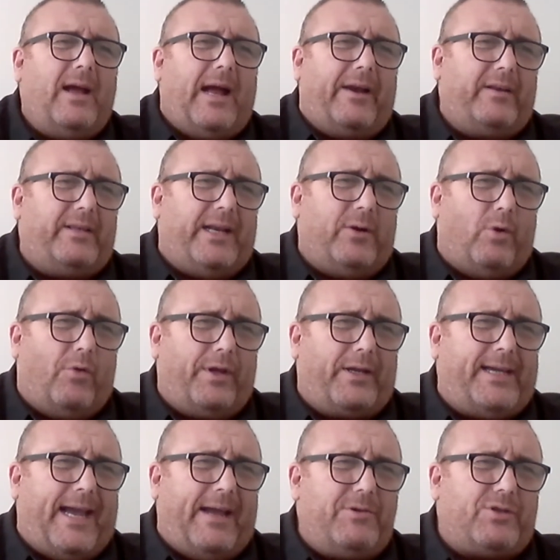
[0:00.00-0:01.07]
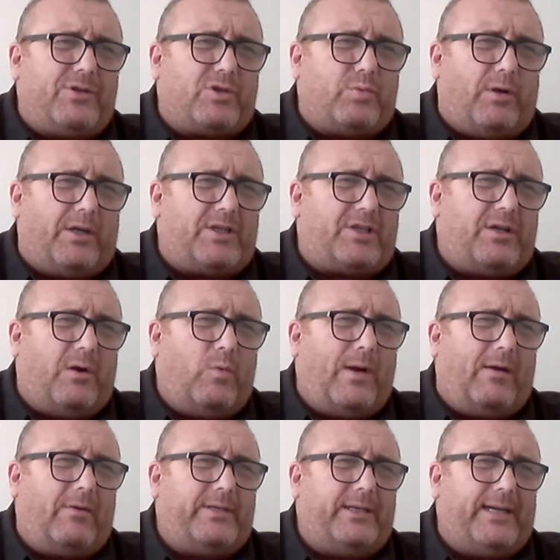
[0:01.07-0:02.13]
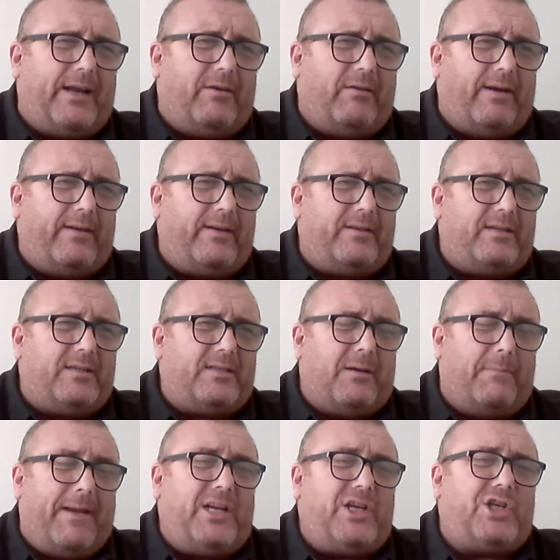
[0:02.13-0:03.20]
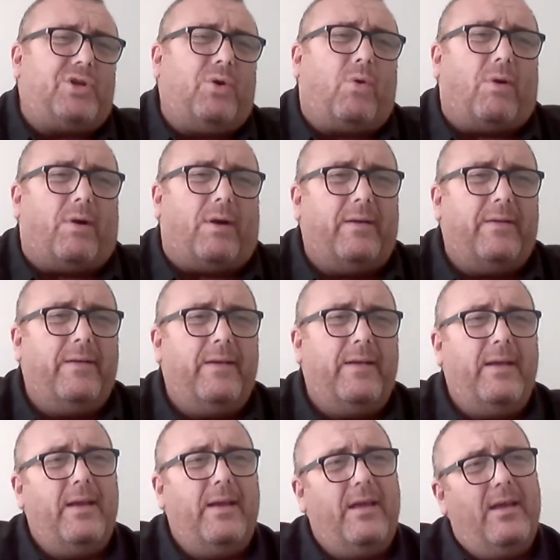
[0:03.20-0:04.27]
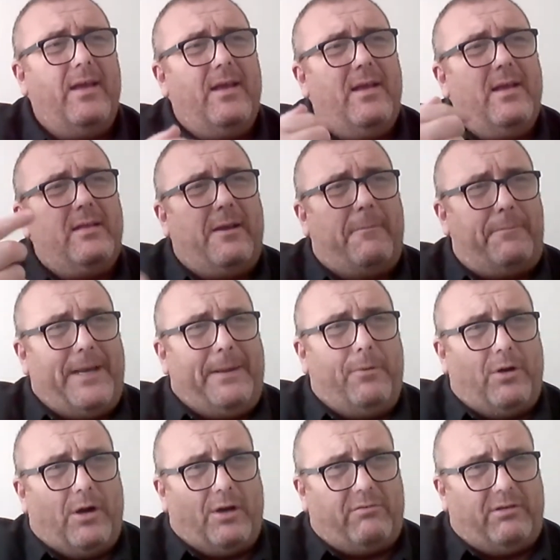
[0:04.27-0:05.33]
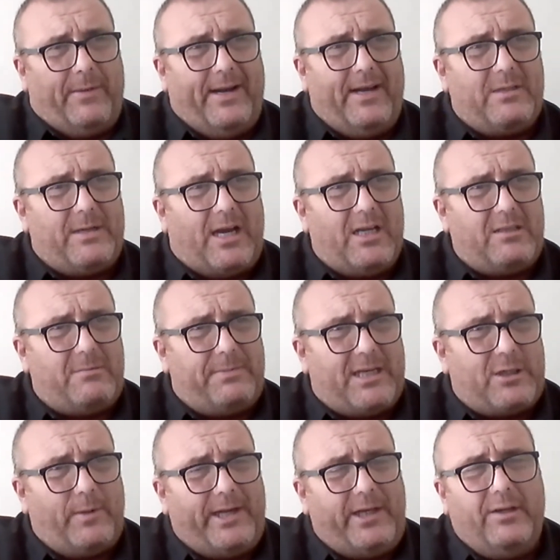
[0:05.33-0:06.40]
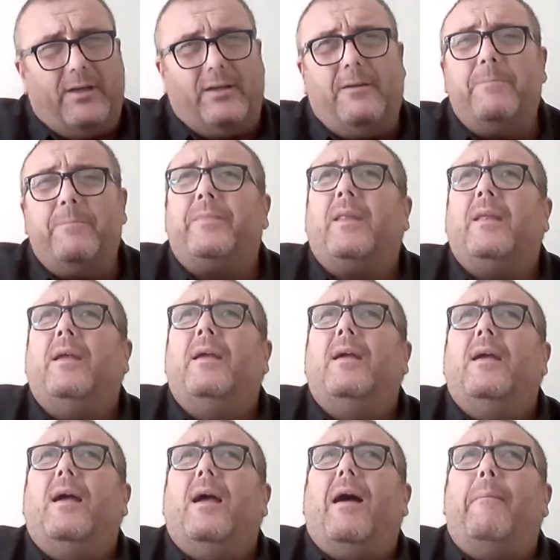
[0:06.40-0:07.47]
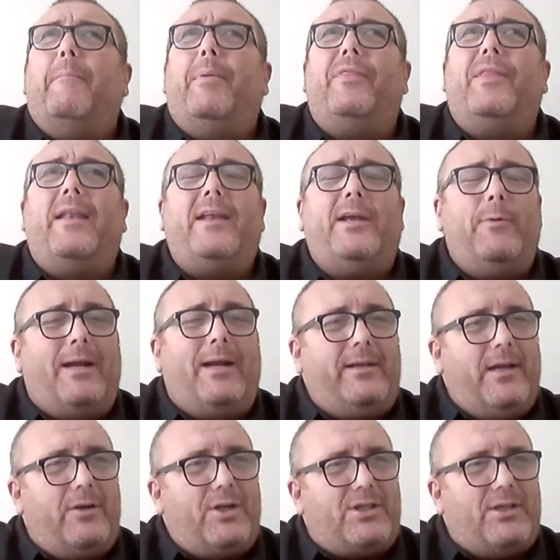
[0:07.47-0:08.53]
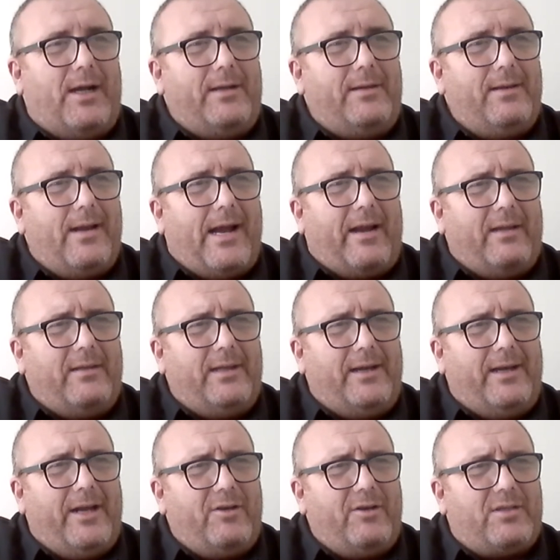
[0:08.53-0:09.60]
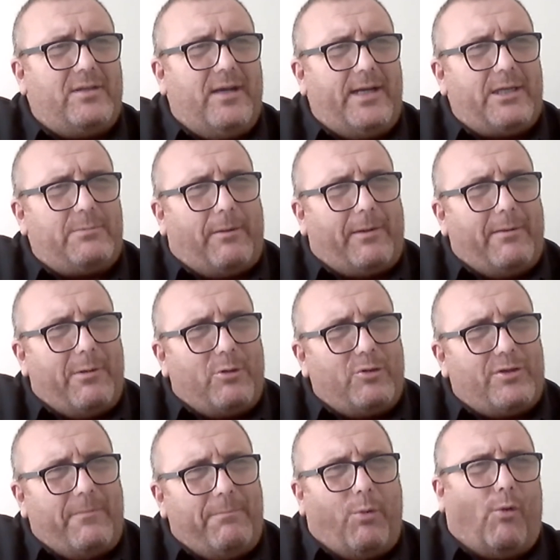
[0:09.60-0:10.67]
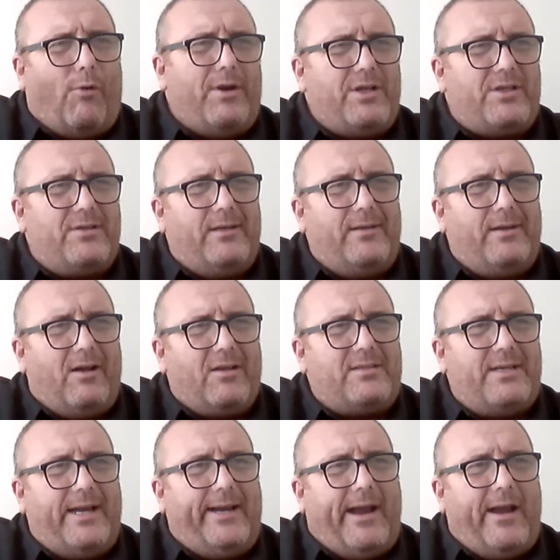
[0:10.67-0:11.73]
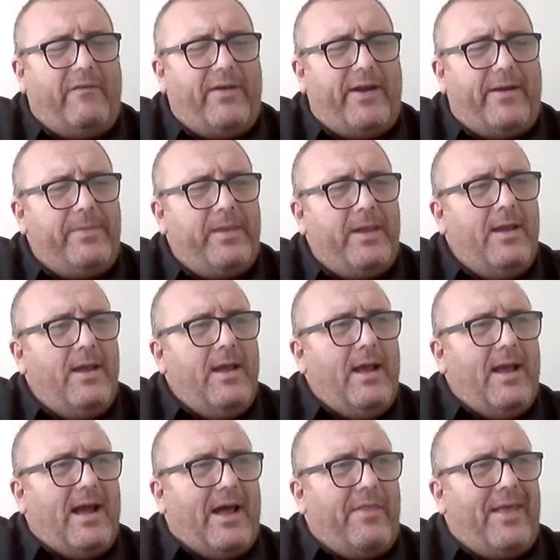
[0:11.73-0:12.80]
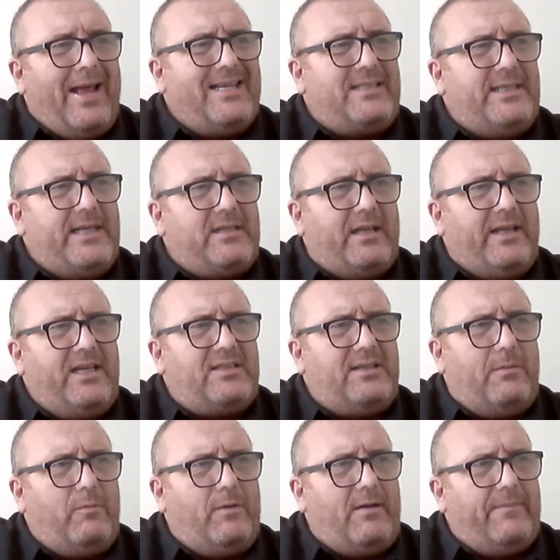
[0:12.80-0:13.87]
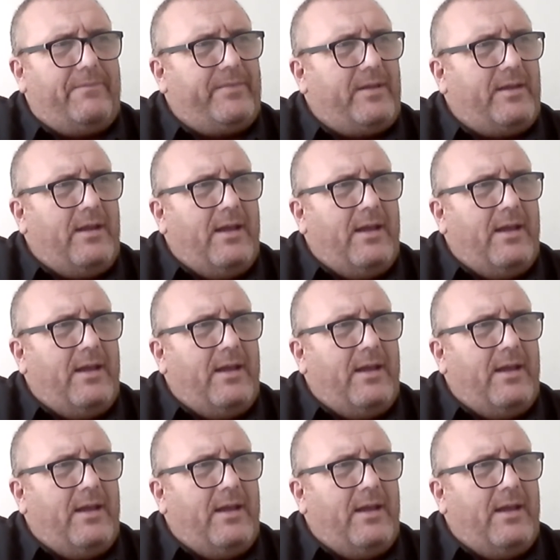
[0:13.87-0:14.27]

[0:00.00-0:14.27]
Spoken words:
and I think all the councils worked so well together to make sure that people got through it as best we could. But then you had the other side, and I think the other side is probably the most important side that I'll take out of it, and that's I think somewhere